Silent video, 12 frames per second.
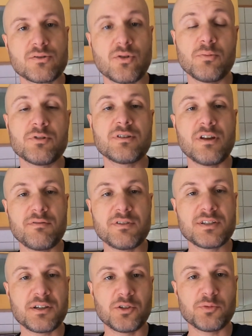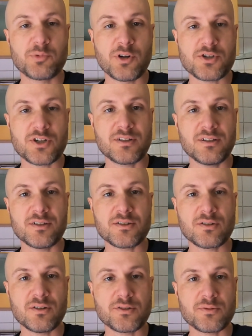So almost every single project here
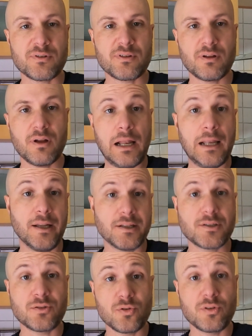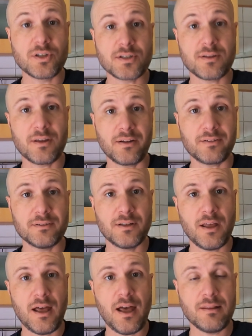starts with, let's do this thing.
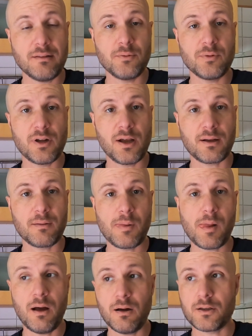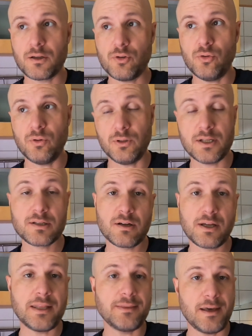And then we're like, okay, cool, let's go
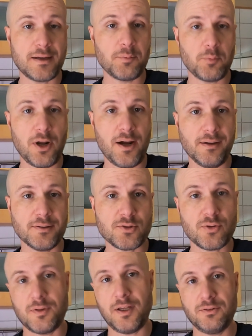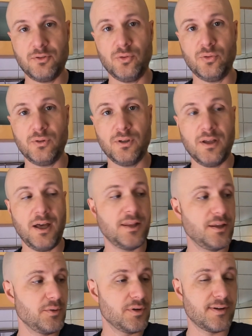get that appliance or that tool. And
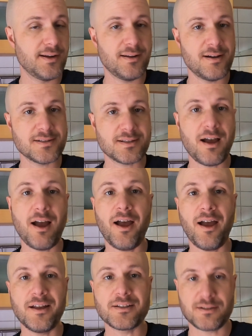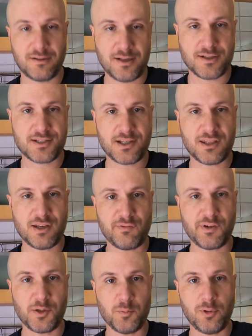then we realize it still has a South
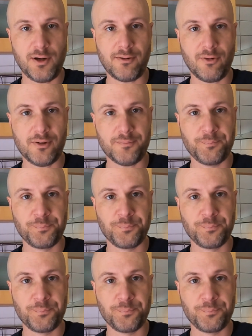African plug on.